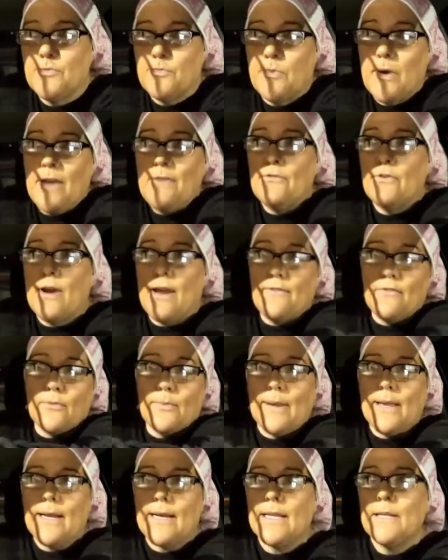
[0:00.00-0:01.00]
pray for
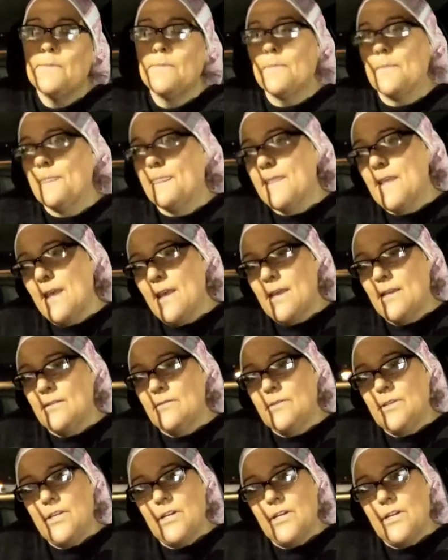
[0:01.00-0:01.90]
everybody. And,